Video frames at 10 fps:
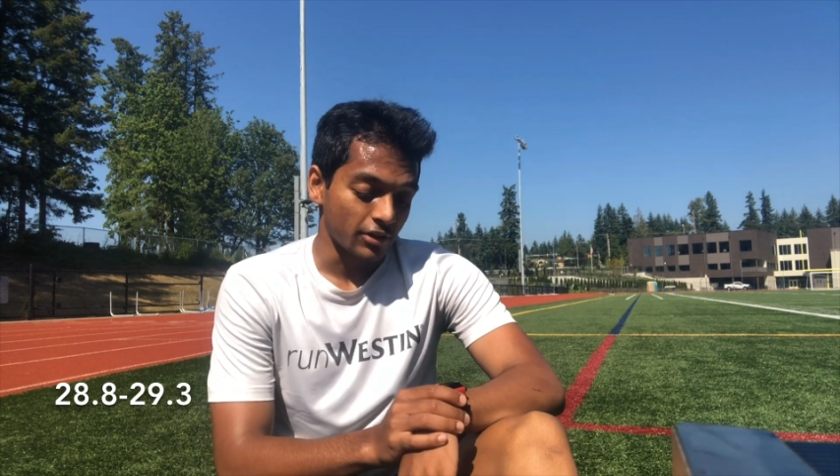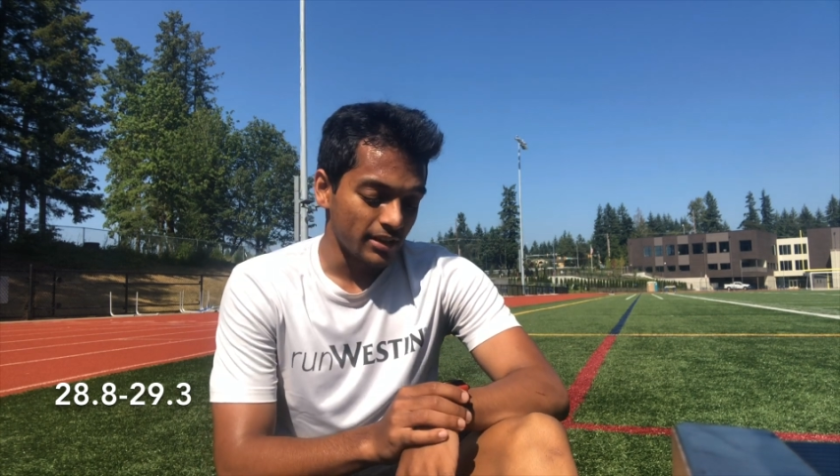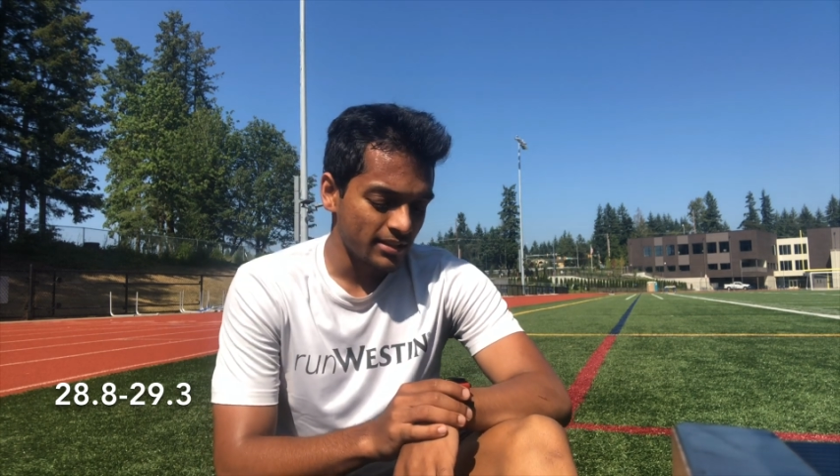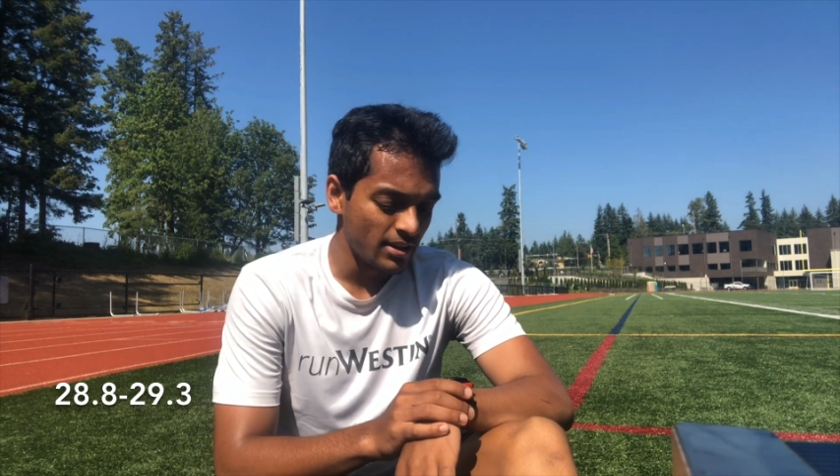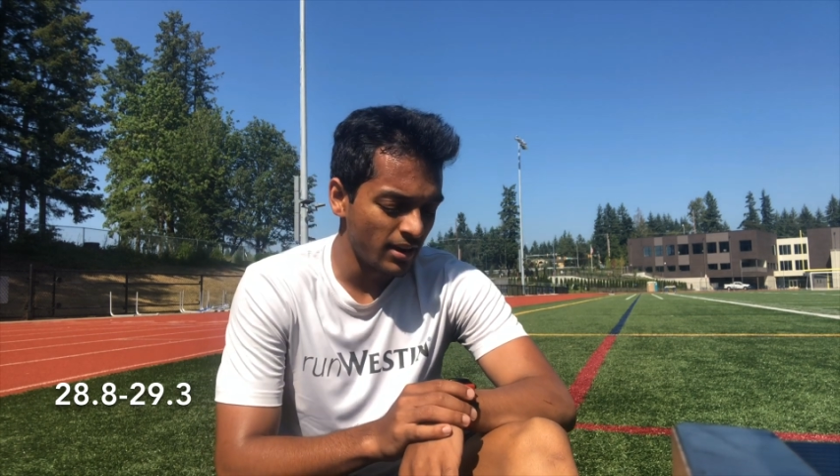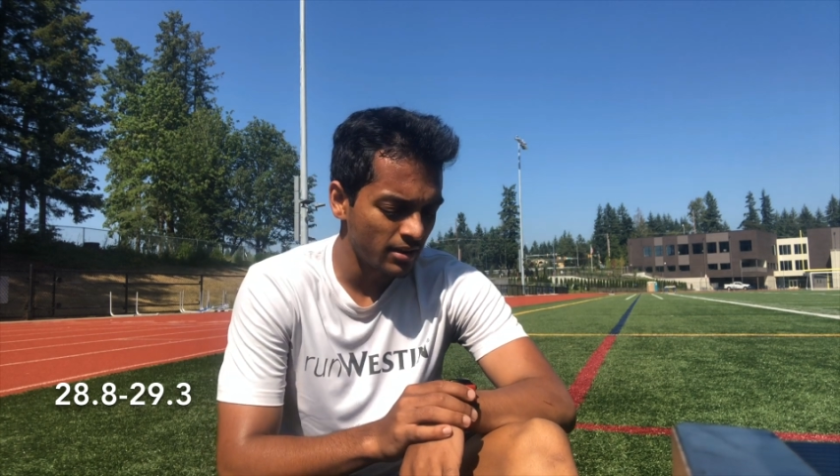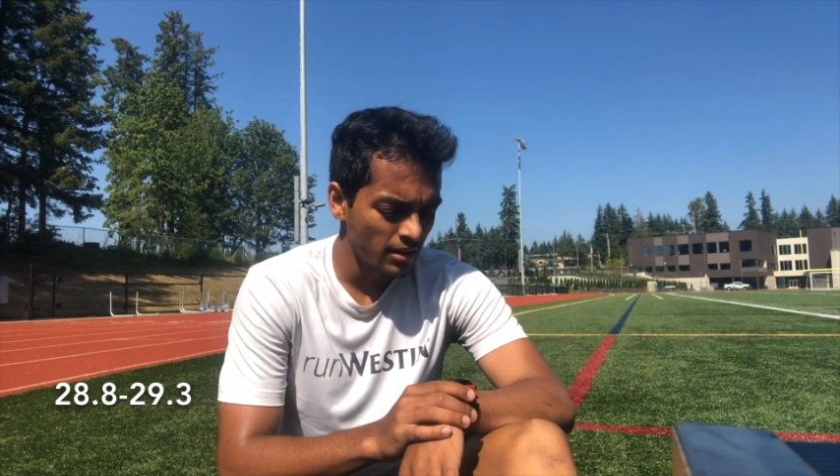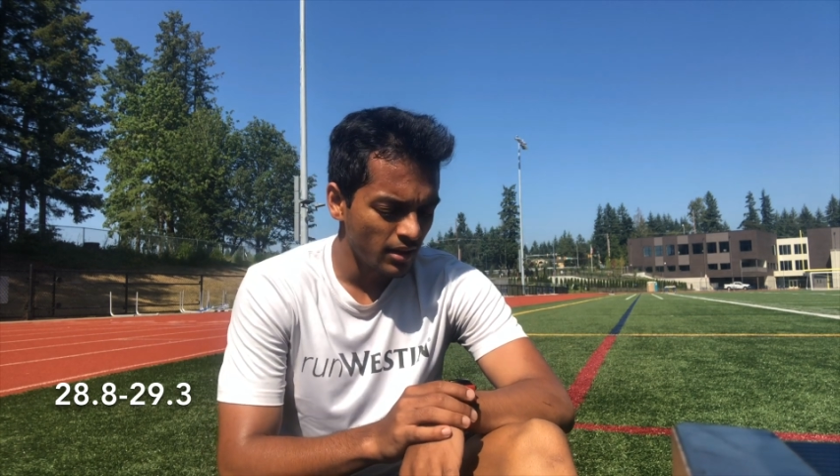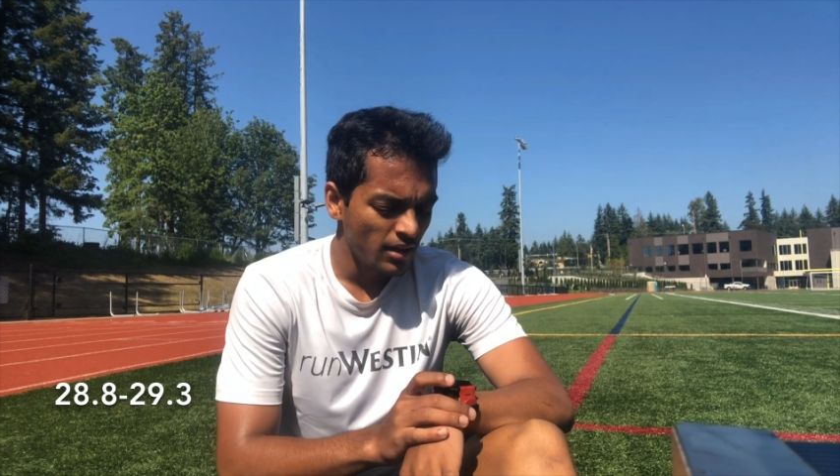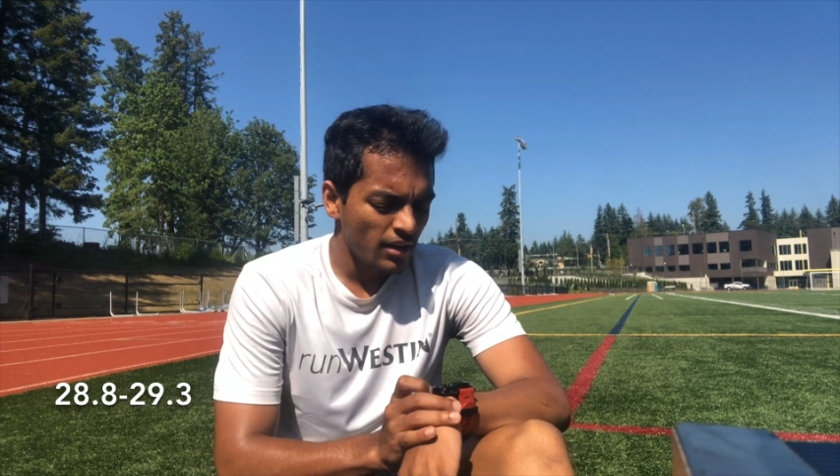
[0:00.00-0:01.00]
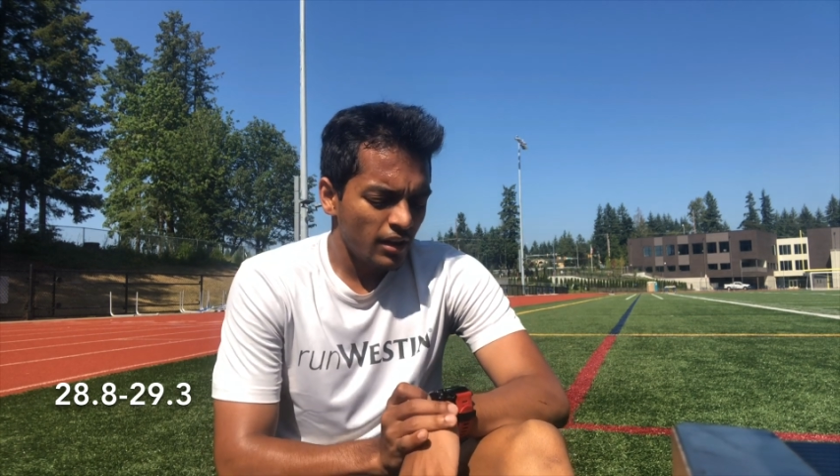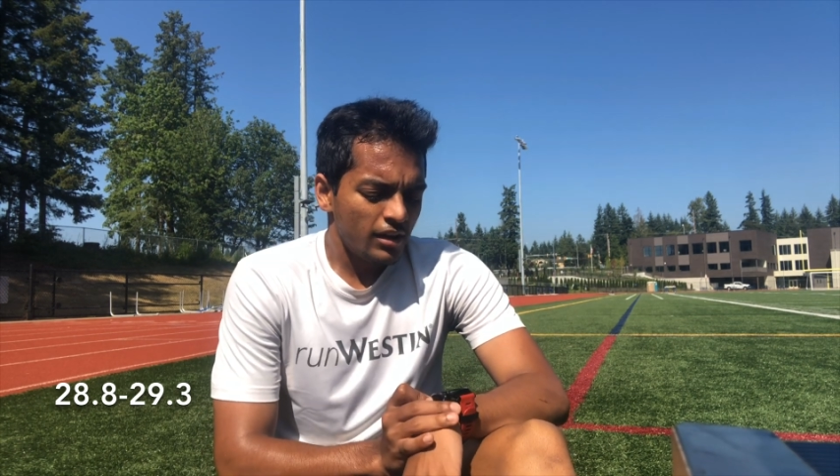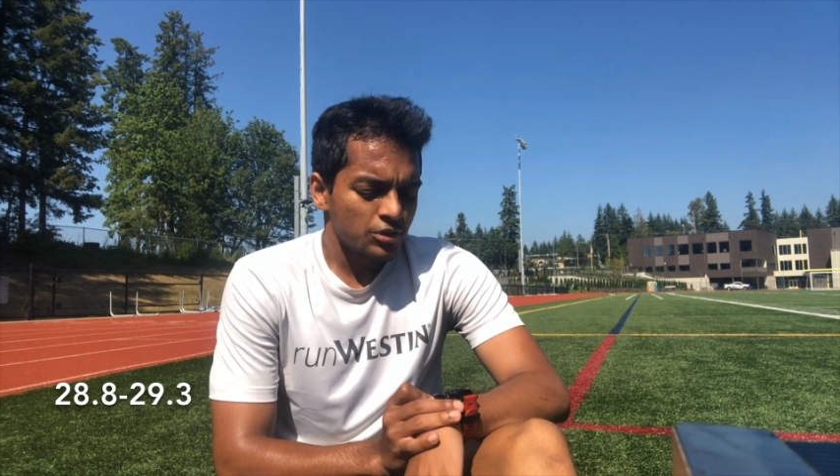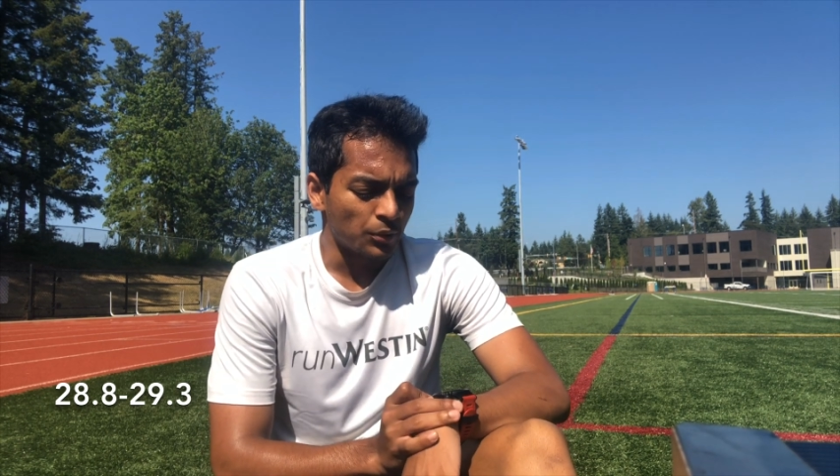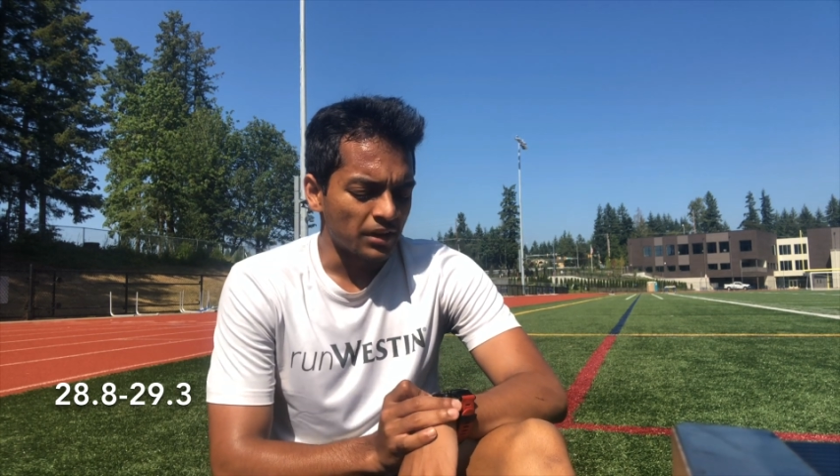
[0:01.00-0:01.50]
rest.
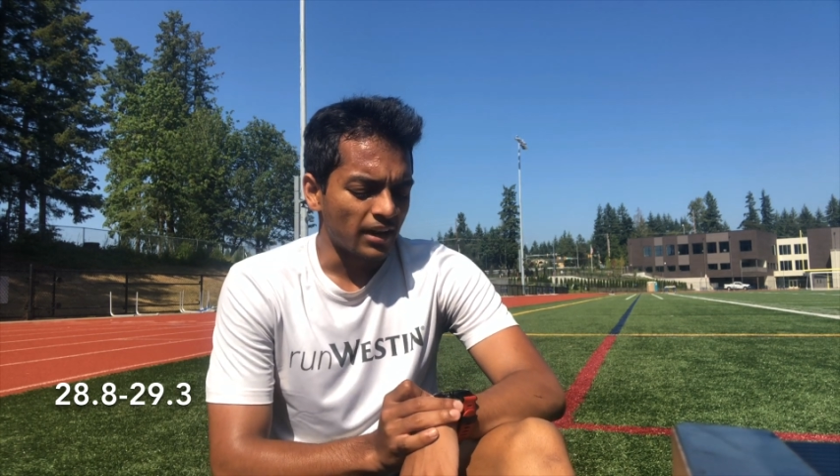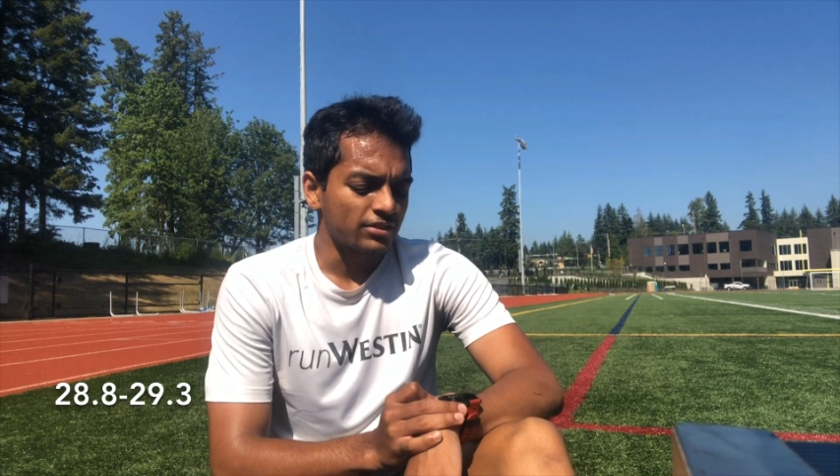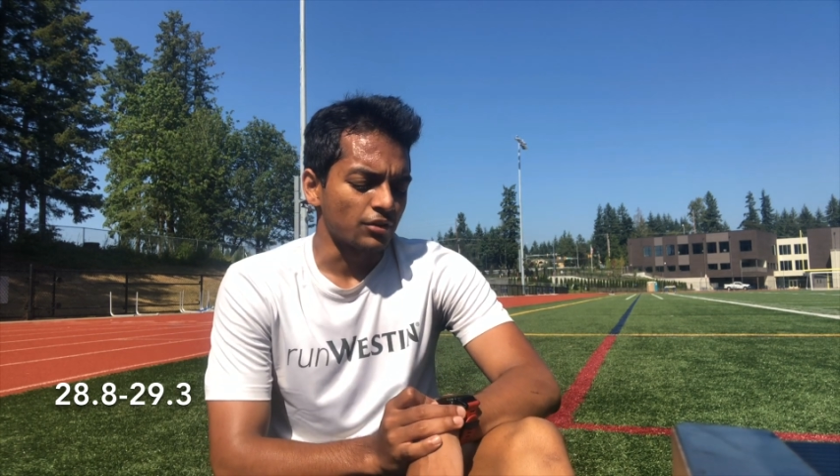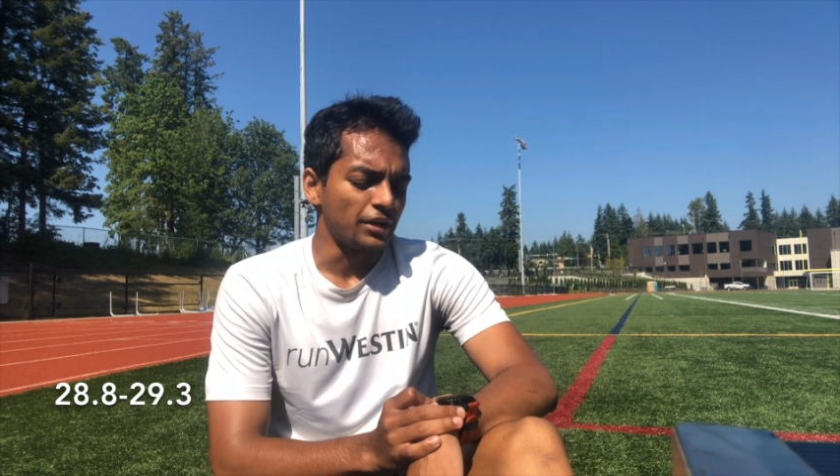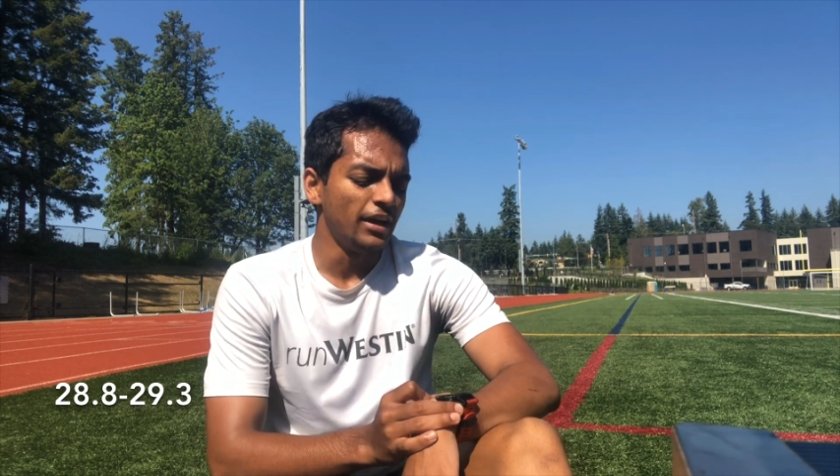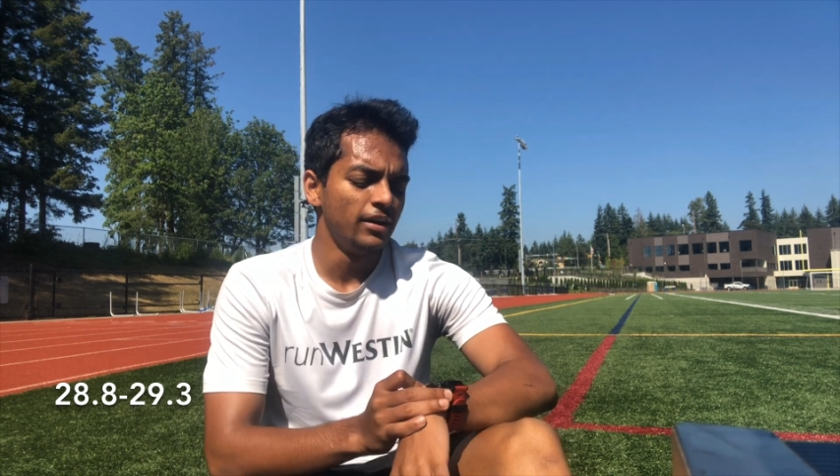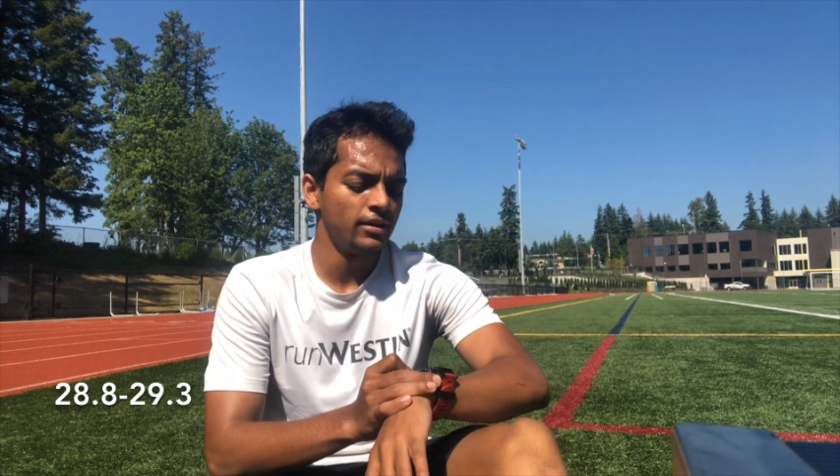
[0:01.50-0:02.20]
29.3.